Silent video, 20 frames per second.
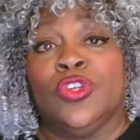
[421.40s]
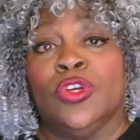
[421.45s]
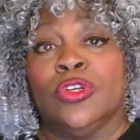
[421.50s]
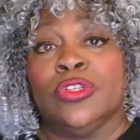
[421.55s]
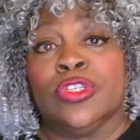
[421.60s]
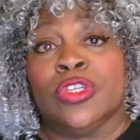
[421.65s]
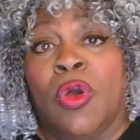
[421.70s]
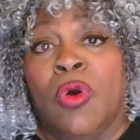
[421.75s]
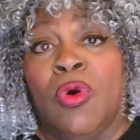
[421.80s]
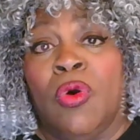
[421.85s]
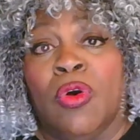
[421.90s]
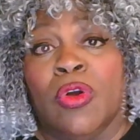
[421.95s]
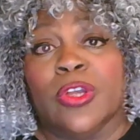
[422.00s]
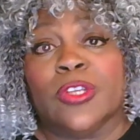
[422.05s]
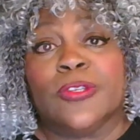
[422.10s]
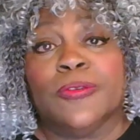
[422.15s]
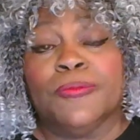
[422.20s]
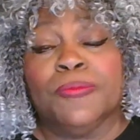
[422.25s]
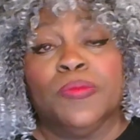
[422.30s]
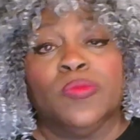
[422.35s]
your
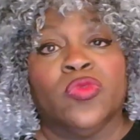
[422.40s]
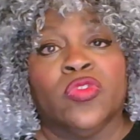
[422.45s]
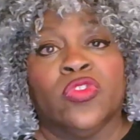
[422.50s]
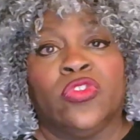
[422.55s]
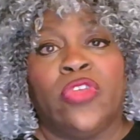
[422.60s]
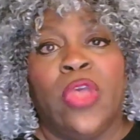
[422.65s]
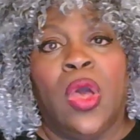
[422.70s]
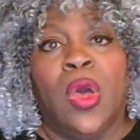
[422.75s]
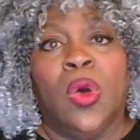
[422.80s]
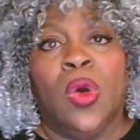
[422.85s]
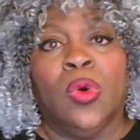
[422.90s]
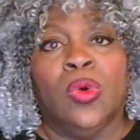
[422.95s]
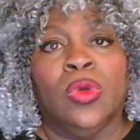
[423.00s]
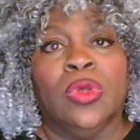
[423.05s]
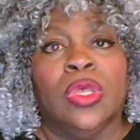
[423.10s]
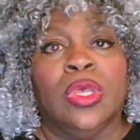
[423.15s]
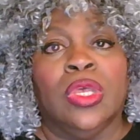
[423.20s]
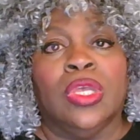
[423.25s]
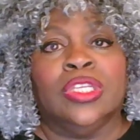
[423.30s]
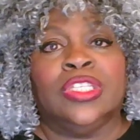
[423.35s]
scores. So
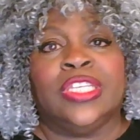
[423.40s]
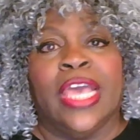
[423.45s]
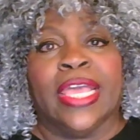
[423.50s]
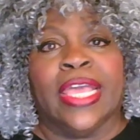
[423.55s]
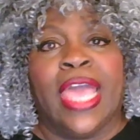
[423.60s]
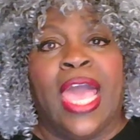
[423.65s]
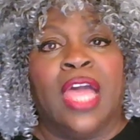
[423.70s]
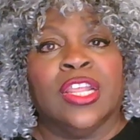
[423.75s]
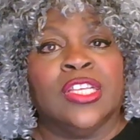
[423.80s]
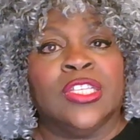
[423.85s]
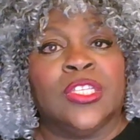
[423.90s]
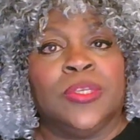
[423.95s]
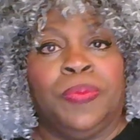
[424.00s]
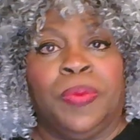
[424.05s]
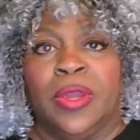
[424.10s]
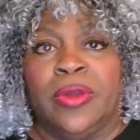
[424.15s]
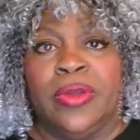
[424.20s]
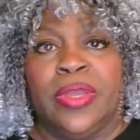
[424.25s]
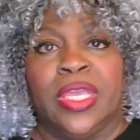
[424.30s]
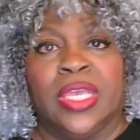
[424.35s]
check out
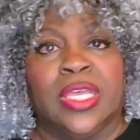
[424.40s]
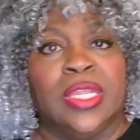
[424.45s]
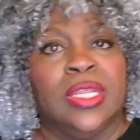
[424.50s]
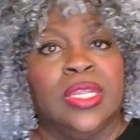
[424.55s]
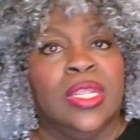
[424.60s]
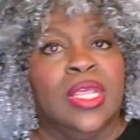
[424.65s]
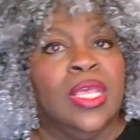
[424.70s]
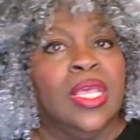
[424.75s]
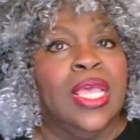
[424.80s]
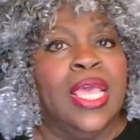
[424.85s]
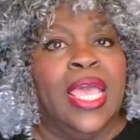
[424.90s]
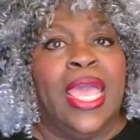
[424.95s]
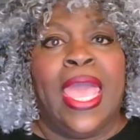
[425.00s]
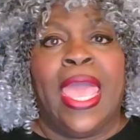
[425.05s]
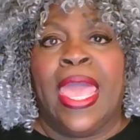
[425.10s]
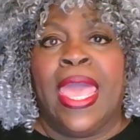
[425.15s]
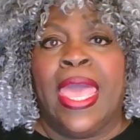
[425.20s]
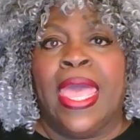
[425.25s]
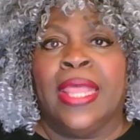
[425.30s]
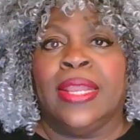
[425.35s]
Experian
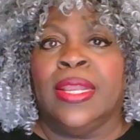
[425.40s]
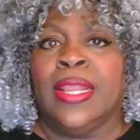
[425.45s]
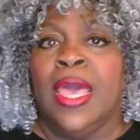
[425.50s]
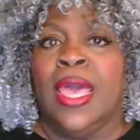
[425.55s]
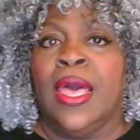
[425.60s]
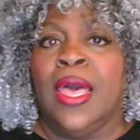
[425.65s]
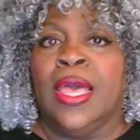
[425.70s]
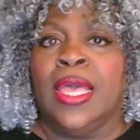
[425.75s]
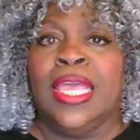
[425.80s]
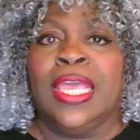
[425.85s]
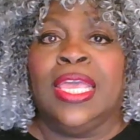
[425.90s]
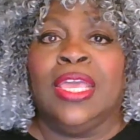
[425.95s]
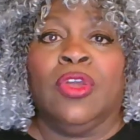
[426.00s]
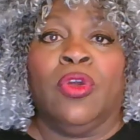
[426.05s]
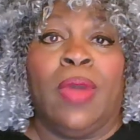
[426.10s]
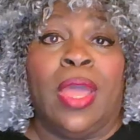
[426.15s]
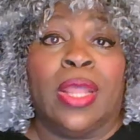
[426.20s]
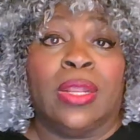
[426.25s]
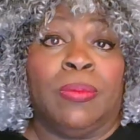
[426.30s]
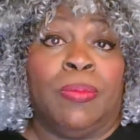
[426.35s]
and
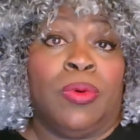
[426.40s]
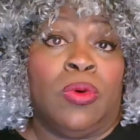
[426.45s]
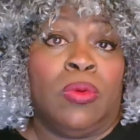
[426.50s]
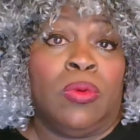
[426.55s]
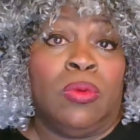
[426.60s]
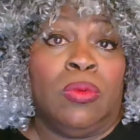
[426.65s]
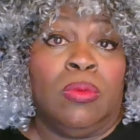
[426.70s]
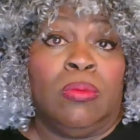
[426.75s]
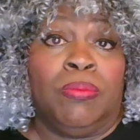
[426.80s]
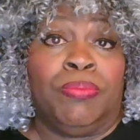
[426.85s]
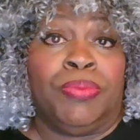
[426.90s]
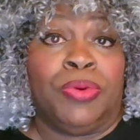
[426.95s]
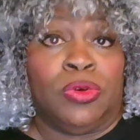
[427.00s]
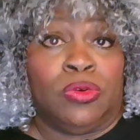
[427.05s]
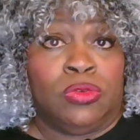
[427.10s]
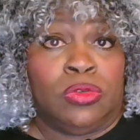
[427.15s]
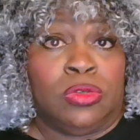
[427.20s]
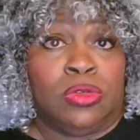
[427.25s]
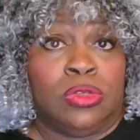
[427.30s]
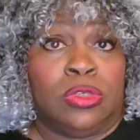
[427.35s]
eCredible
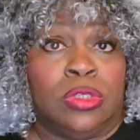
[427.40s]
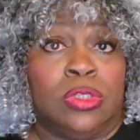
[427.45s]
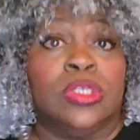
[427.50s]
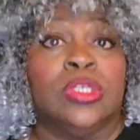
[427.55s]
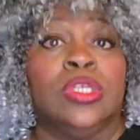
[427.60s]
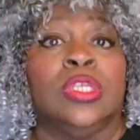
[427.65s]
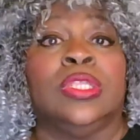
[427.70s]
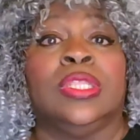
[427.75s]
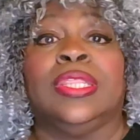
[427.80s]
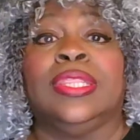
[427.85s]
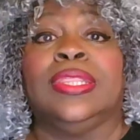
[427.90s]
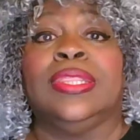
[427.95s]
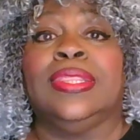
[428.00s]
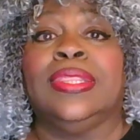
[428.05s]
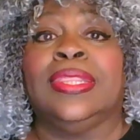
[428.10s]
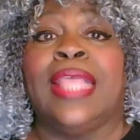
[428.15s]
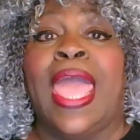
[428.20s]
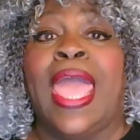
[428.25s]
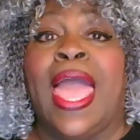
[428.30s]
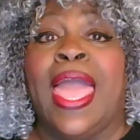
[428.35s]
Boost.
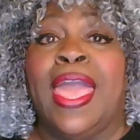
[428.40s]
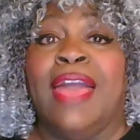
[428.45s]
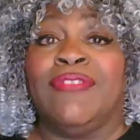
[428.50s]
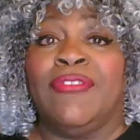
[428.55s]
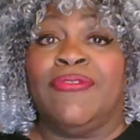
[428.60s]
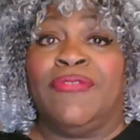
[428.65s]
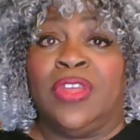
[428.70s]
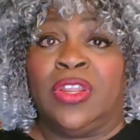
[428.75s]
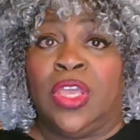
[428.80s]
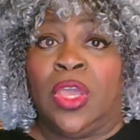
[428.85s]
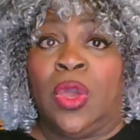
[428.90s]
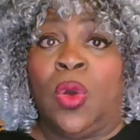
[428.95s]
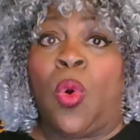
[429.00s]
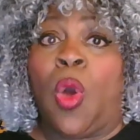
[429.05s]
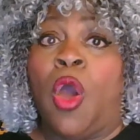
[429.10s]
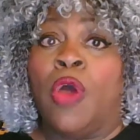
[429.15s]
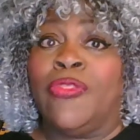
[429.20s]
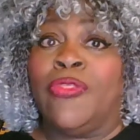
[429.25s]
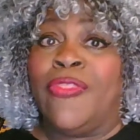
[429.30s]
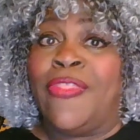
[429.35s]
Now I have a video
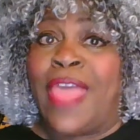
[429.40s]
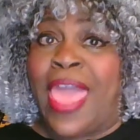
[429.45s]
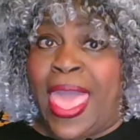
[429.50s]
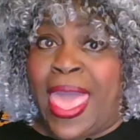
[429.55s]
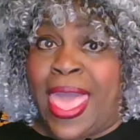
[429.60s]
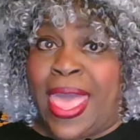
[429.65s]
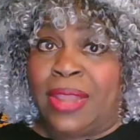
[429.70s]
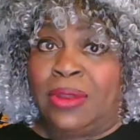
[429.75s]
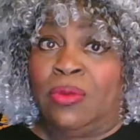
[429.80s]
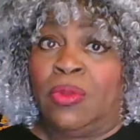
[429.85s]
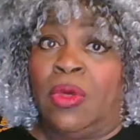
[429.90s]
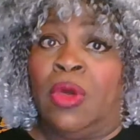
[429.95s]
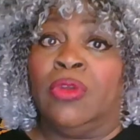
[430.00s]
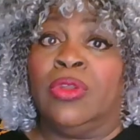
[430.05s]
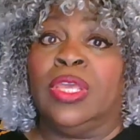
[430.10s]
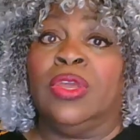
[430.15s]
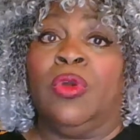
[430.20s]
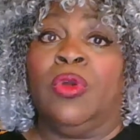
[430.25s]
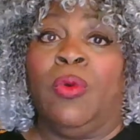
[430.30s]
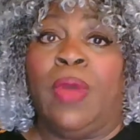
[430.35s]
on that, on
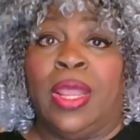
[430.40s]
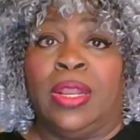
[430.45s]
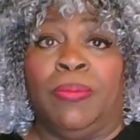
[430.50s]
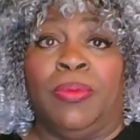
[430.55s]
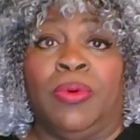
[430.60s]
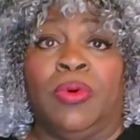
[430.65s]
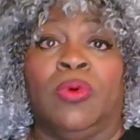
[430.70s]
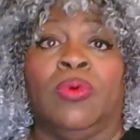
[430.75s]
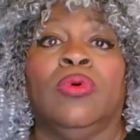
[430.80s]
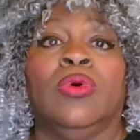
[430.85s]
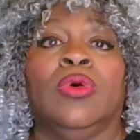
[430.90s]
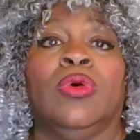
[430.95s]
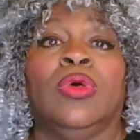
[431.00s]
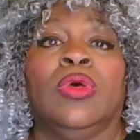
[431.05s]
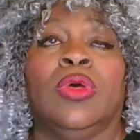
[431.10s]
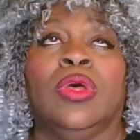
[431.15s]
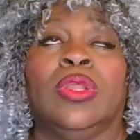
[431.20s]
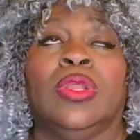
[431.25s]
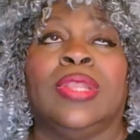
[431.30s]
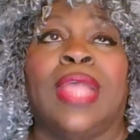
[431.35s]
eCredible,
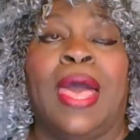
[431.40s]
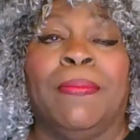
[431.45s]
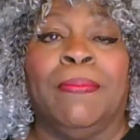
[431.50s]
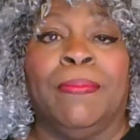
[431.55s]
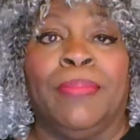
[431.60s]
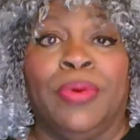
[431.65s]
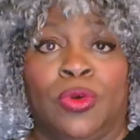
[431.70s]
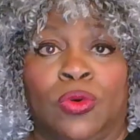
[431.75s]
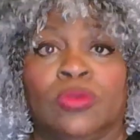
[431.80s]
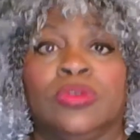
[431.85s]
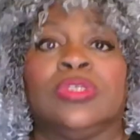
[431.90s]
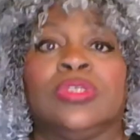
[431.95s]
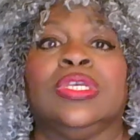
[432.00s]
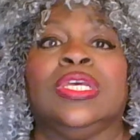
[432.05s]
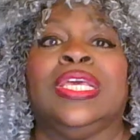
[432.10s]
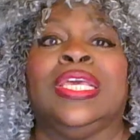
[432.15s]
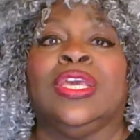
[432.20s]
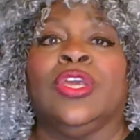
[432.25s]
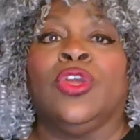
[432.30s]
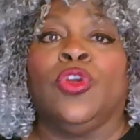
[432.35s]
not Boost,
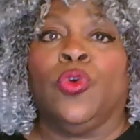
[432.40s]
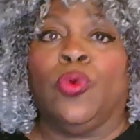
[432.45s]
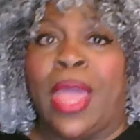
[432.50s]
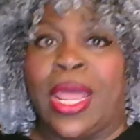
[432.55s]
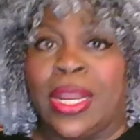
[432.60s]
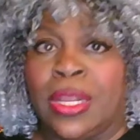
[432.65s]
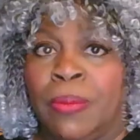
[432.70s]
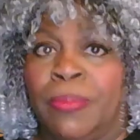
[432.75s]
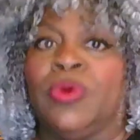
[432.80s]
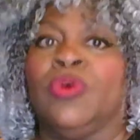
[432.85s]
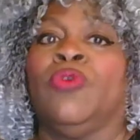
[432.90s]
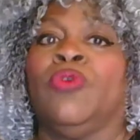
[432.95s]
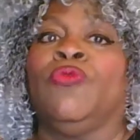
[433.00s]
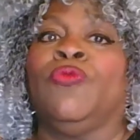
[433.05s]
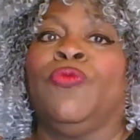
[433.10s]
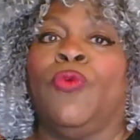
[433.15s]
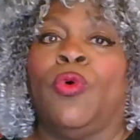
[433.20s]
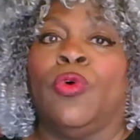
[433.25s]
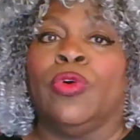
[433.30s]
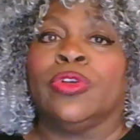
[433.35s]
eCredible
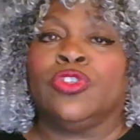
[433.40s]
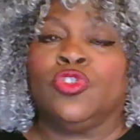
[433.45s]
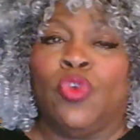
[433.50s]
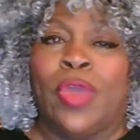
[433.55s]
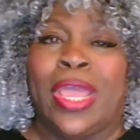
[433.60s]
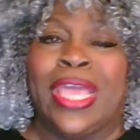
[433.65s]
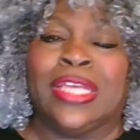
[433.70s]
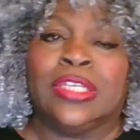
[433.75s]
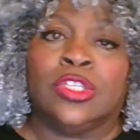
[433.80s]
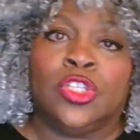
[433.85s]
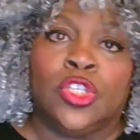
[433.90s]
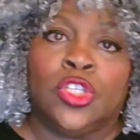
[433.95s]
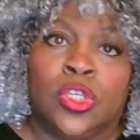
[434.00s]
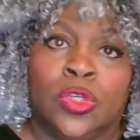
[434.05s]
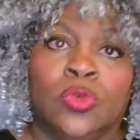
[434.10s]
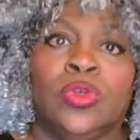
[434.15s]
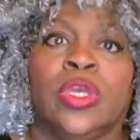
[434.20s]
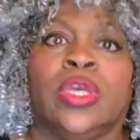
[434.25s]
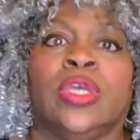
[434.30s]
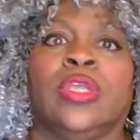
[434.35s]
for
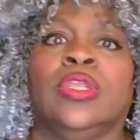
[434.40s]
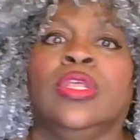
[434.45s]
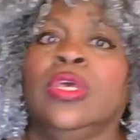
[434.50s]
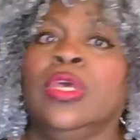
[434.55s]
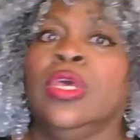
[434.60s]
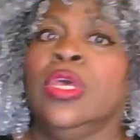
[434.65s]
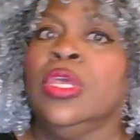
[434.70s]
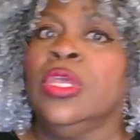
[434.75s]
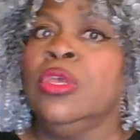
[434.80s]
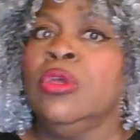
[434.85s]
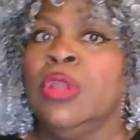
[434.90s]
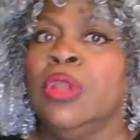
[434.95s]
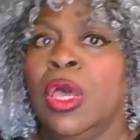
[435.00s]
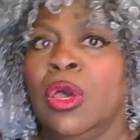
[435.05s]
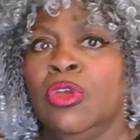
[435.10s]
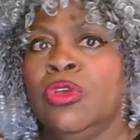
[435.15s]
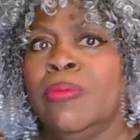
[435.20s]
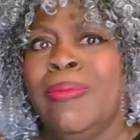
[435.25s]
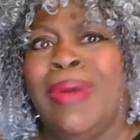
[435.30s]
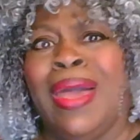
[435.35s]
TransUnion.
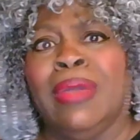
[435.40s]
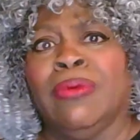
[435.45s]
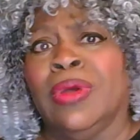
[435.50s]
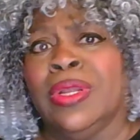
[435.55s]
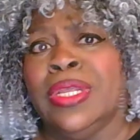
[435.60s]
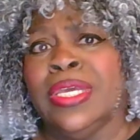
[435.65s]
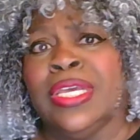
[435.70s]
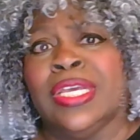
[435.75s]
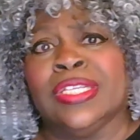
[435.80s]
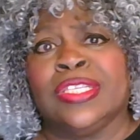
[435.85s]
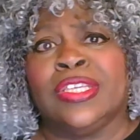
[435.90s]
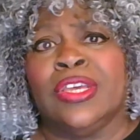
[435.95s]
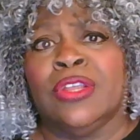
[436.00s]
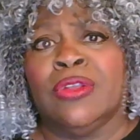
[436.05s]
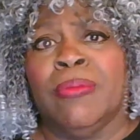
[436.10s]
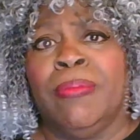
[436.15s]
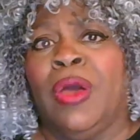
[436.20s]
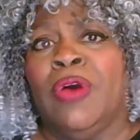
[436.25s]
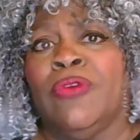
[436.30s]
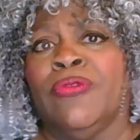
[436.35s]
You might want to consider
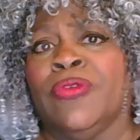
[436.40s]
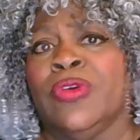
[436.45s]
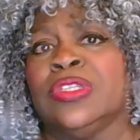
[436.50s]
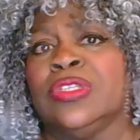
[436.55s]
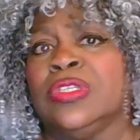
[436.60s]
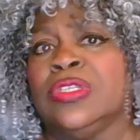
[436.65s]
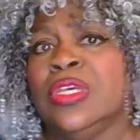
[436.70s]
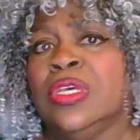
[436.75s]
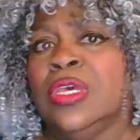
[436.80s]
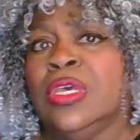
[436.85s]
both, because